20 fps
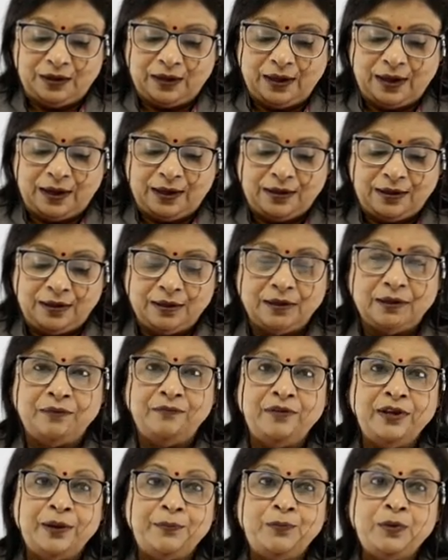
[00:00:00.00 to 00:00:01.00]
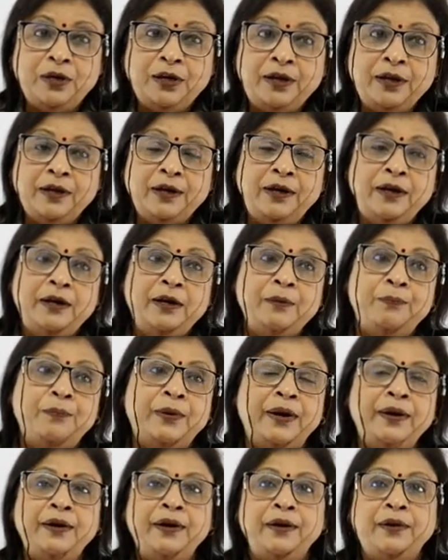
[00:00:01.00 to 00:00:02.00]
and uh, we are politically
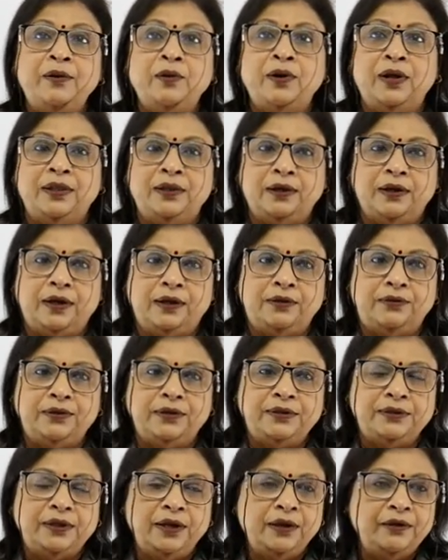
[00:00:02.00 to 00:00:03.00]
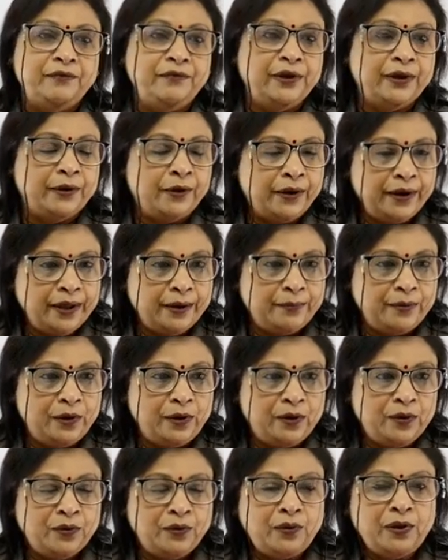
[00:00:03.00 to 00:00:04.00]
dependent on other countries we are not
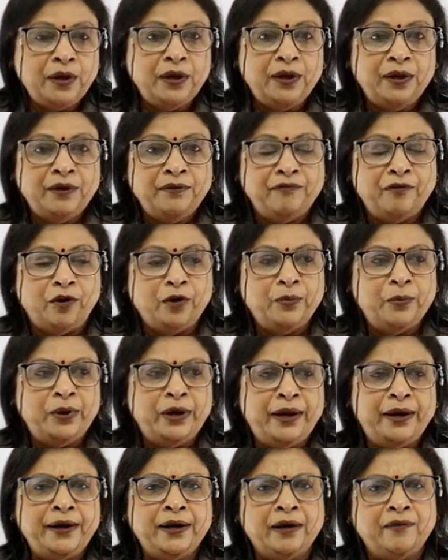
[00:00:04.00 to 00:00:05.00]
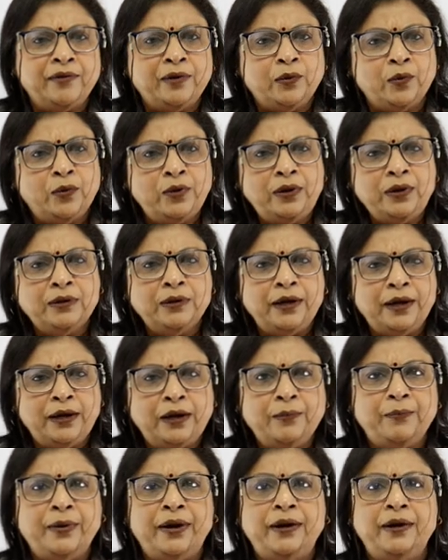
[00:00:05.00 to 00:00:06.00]
able to formulate our own
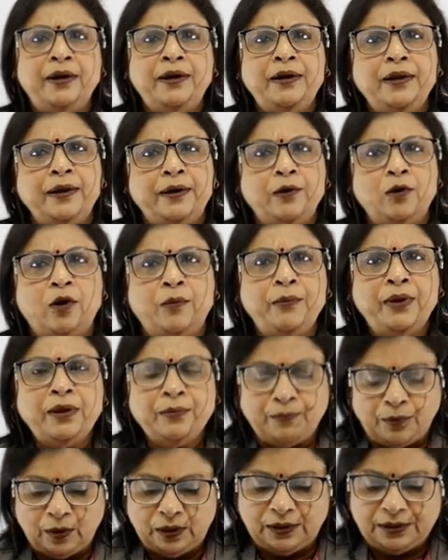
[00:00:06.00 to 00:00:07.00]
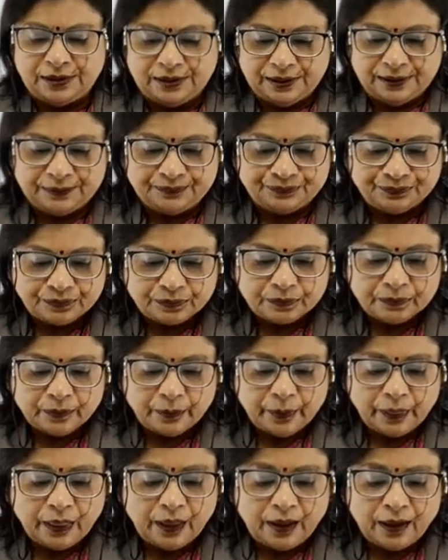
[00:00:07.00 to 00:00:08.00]
independent economic policy
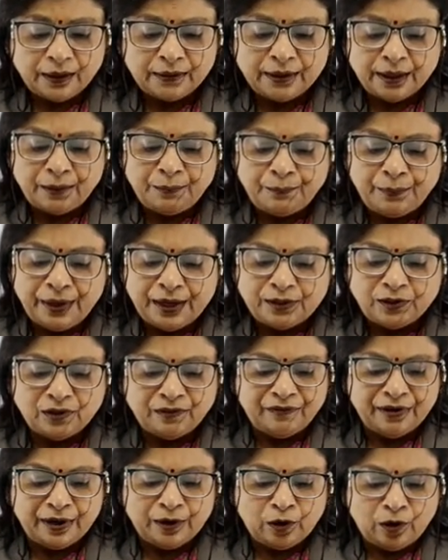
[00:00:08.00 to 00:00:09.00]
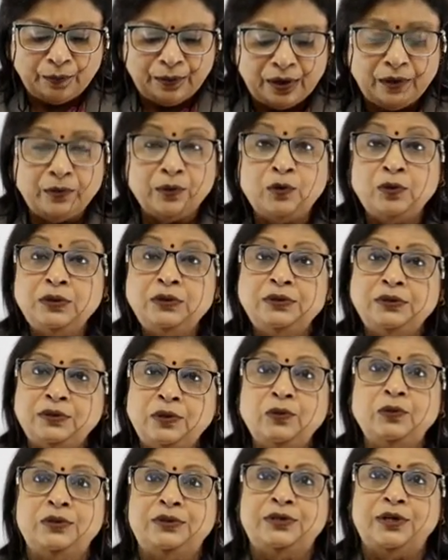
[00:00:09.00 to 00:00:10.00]
then pace of economic growth
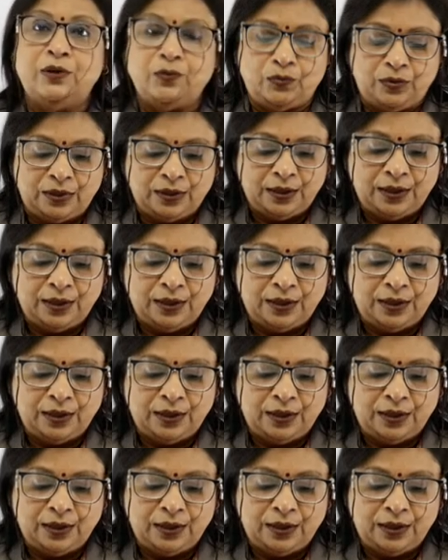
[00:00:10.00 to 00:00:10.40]
slows down